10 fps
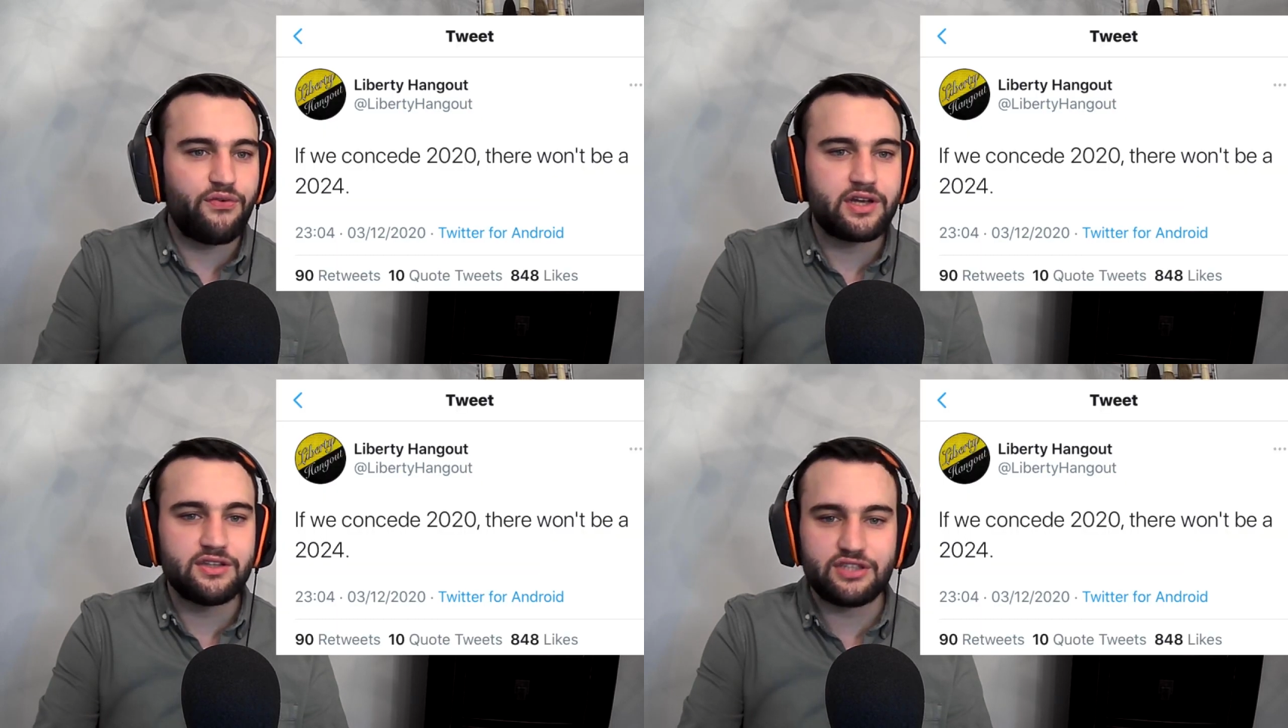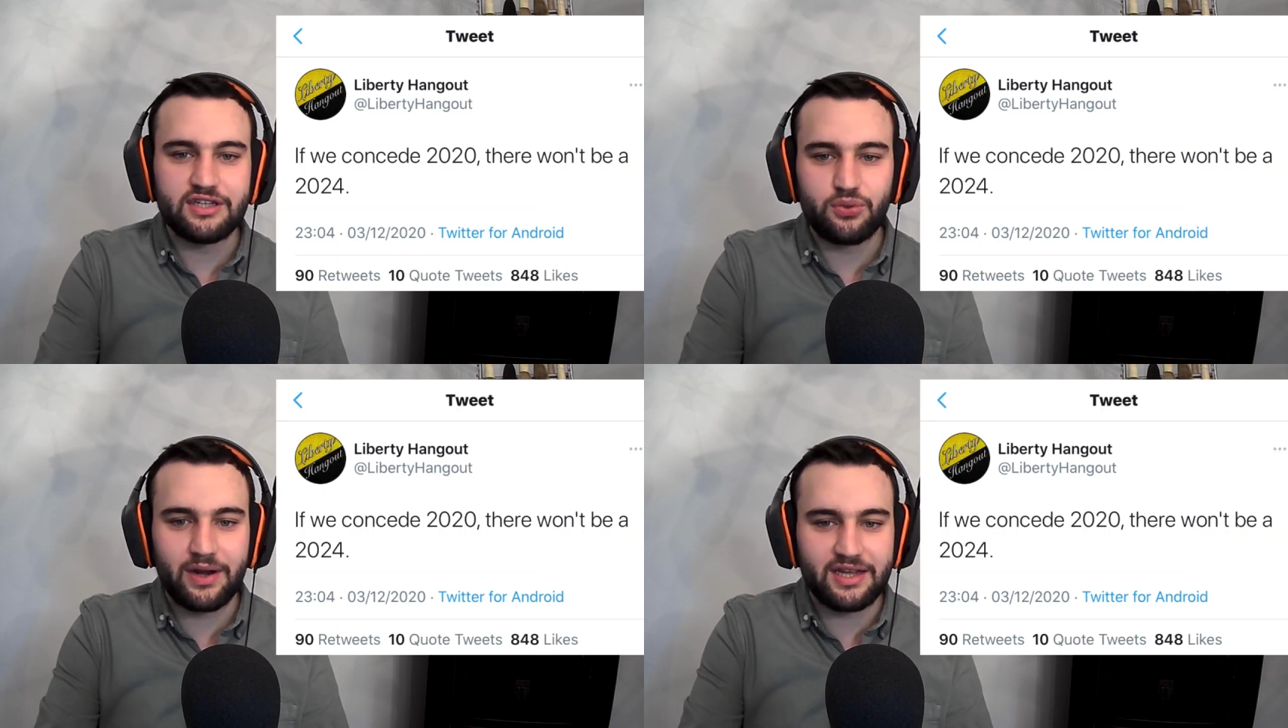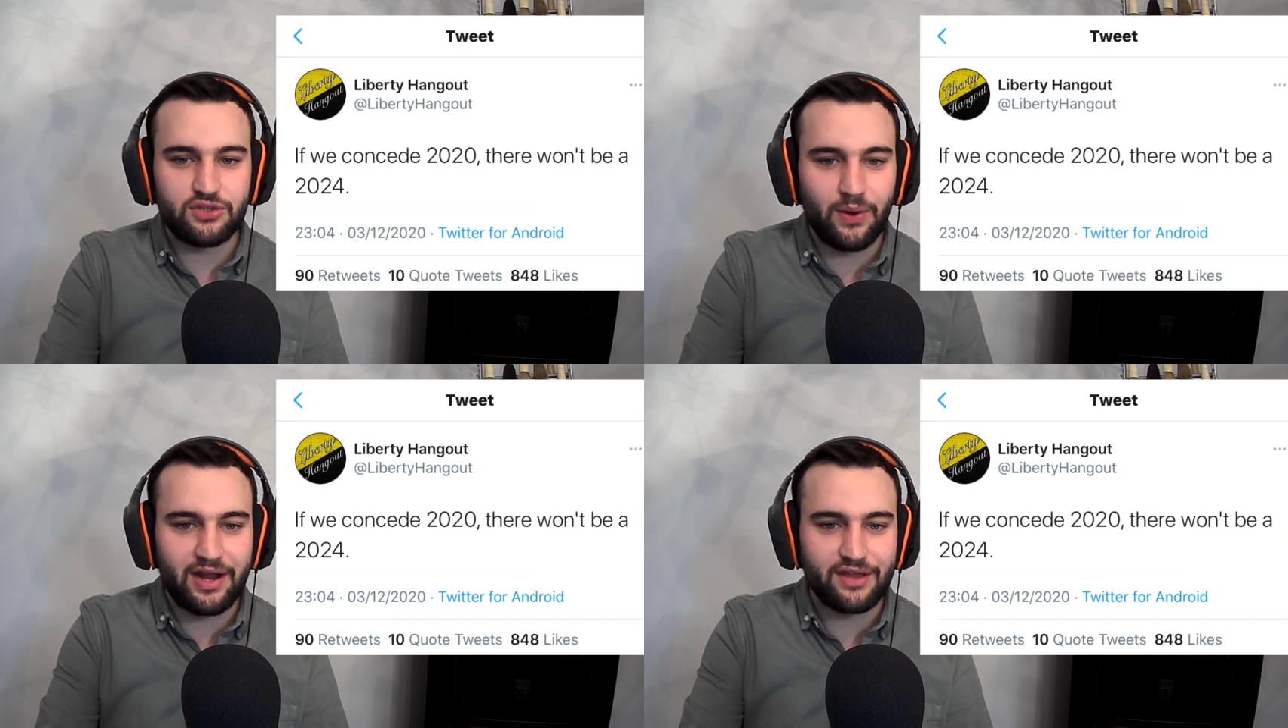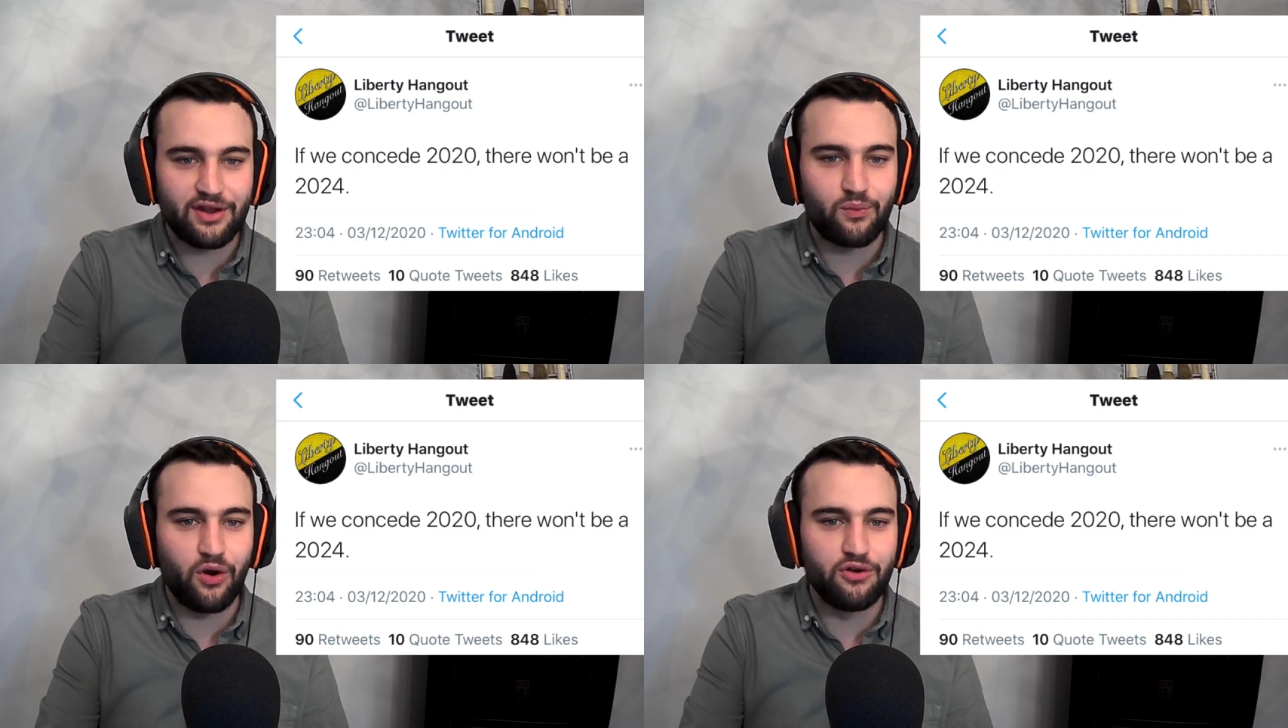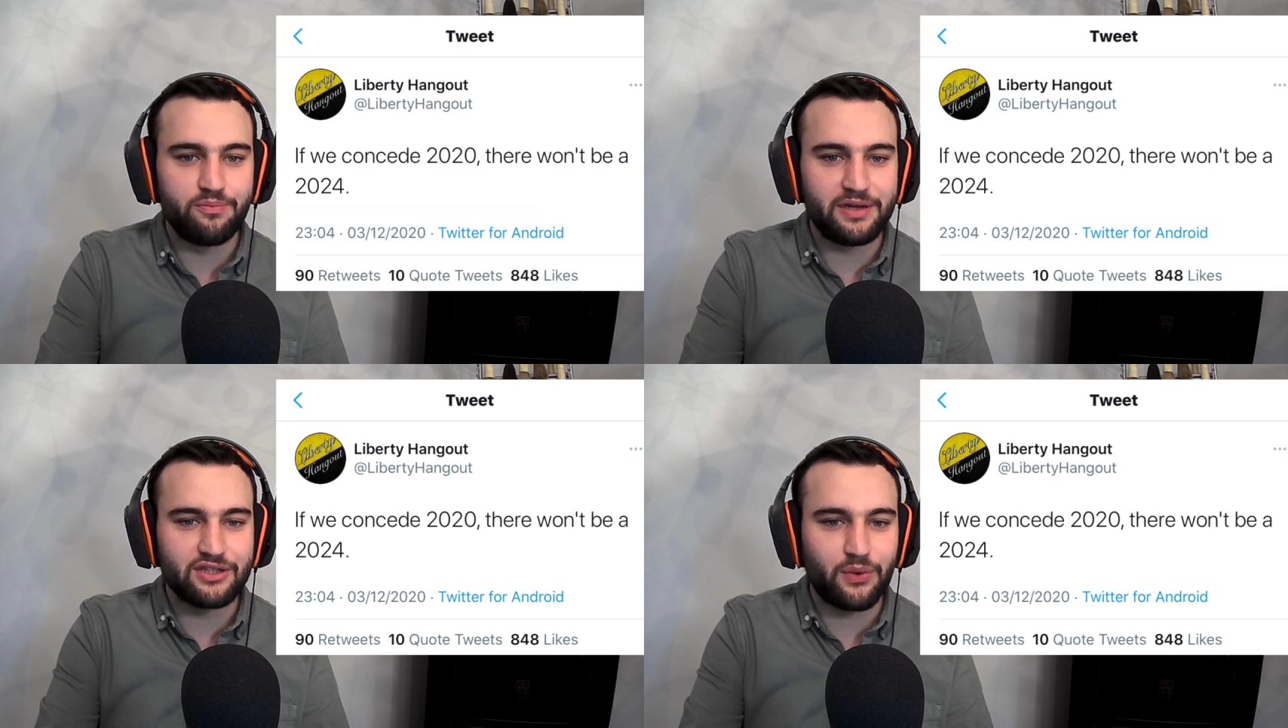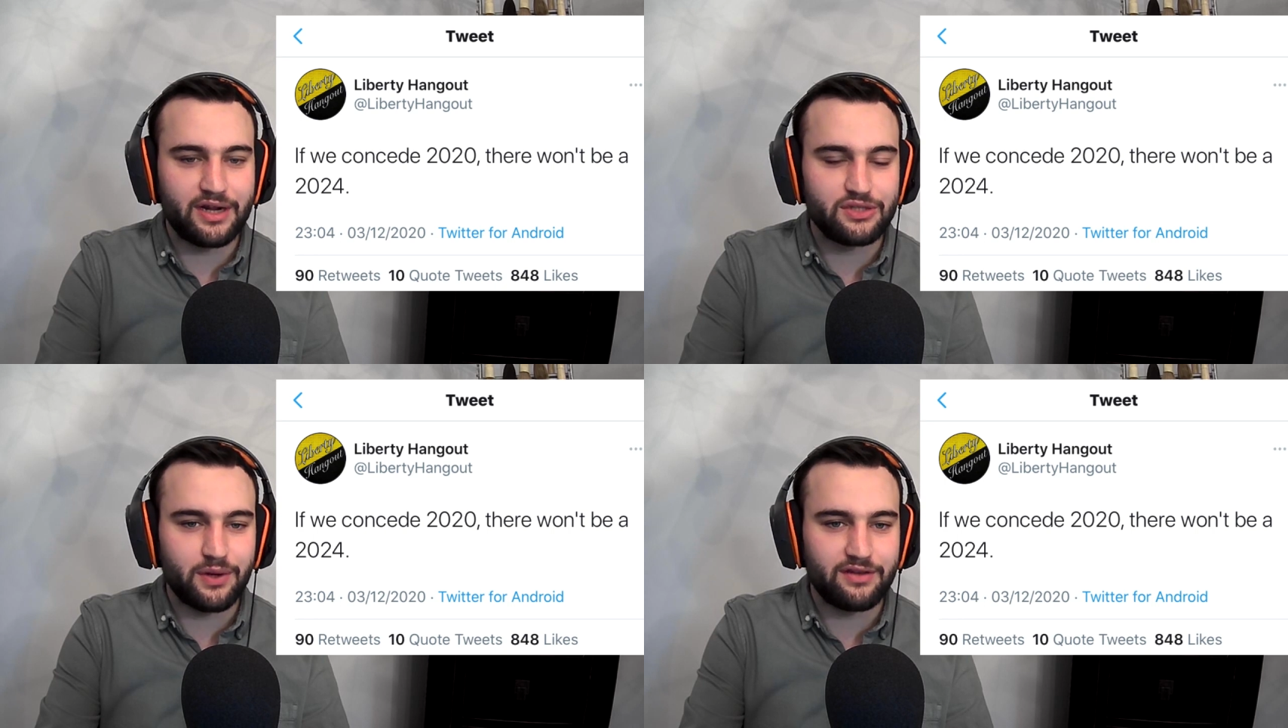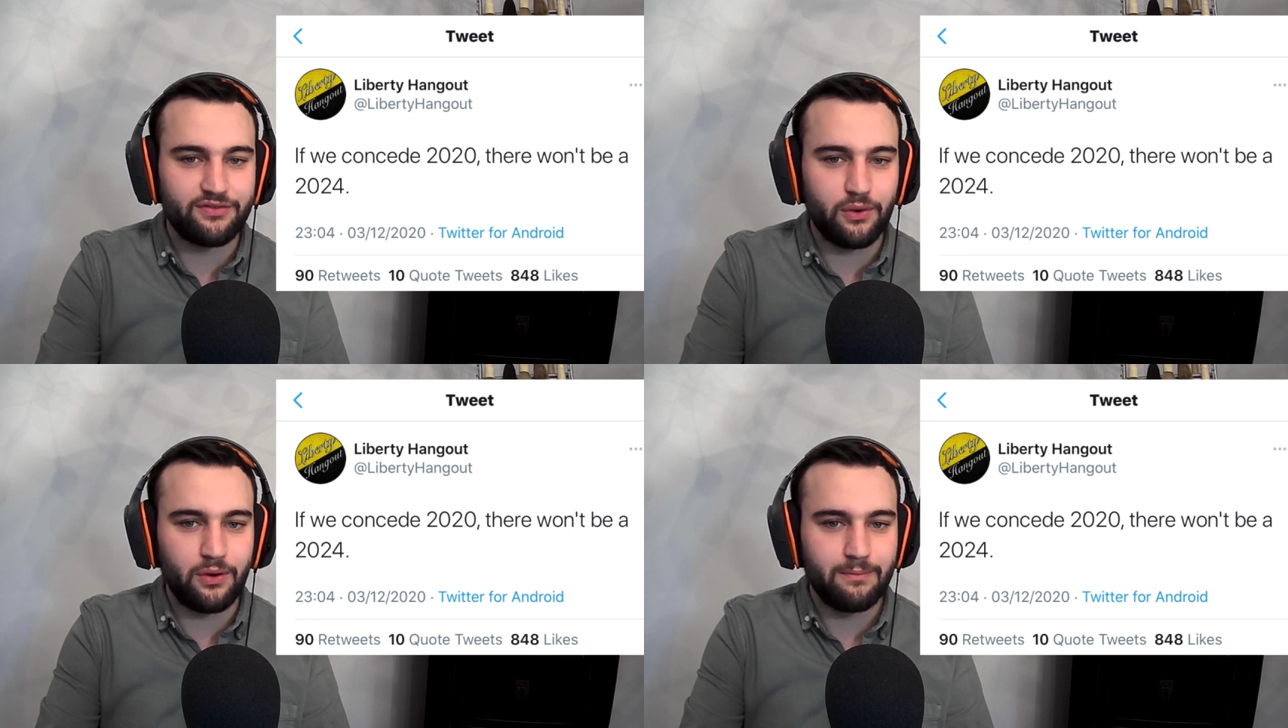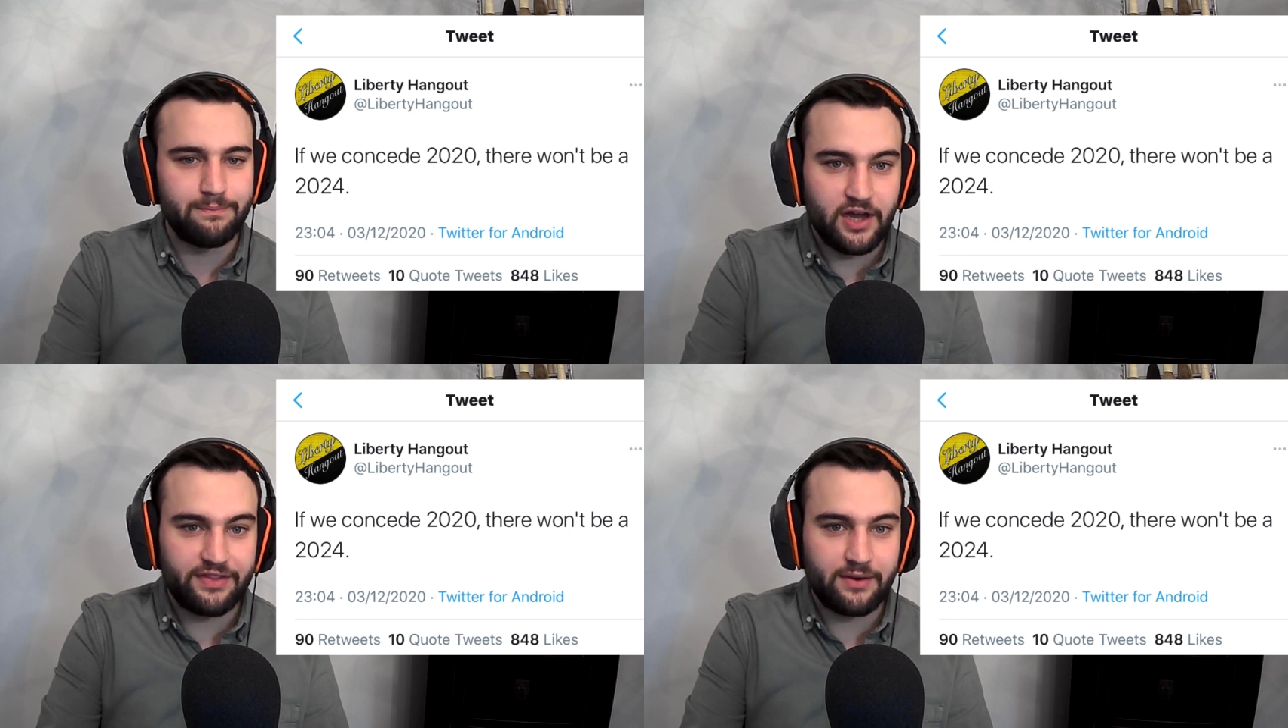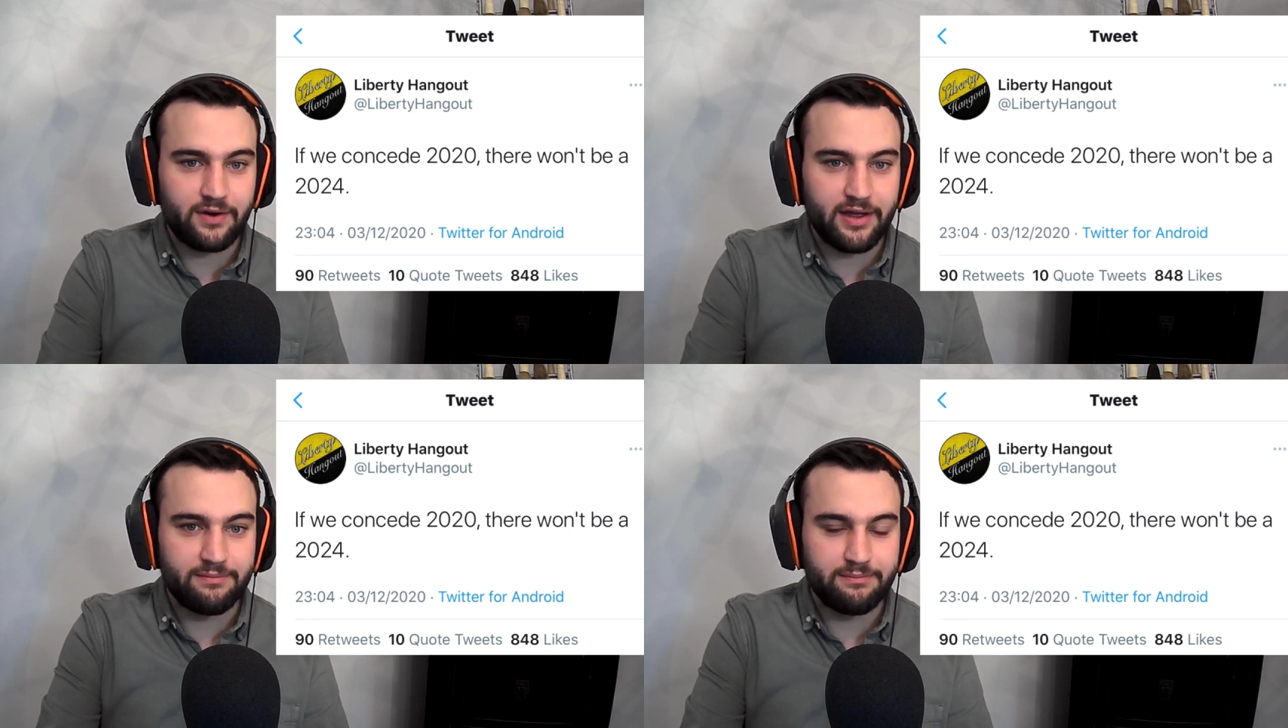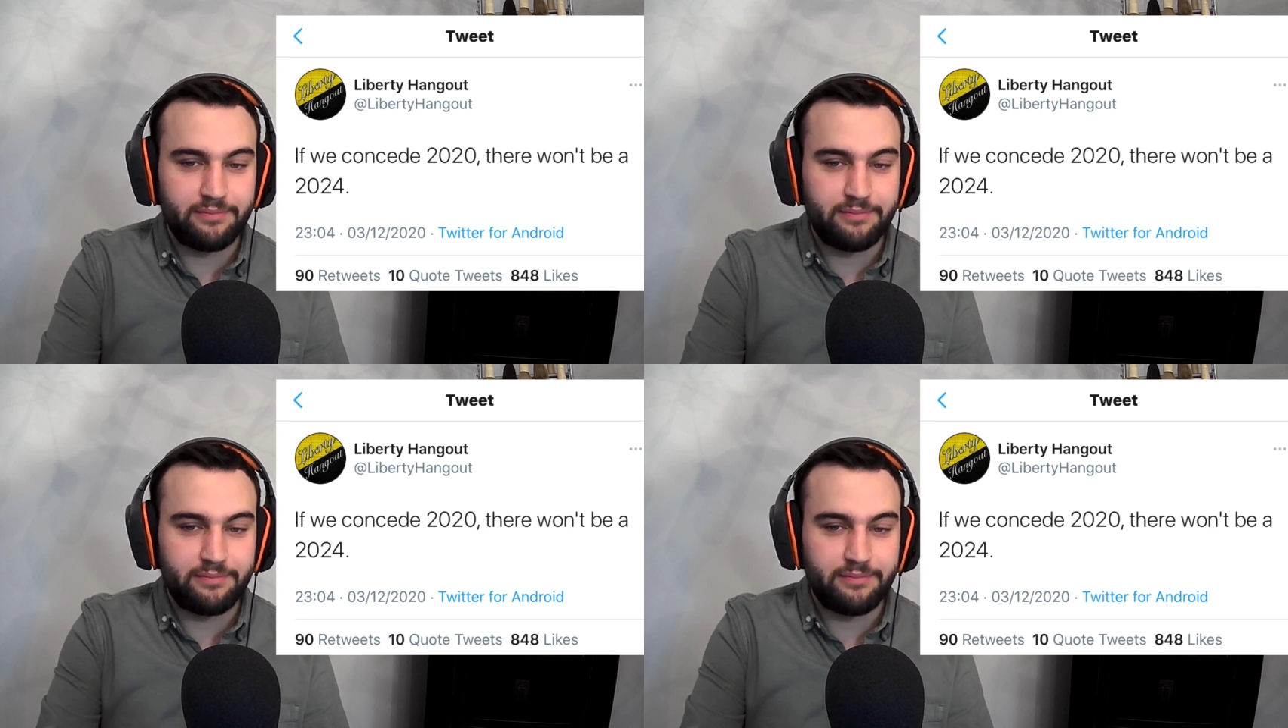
If we concede 2020, there won't be a 2024. You heard that right.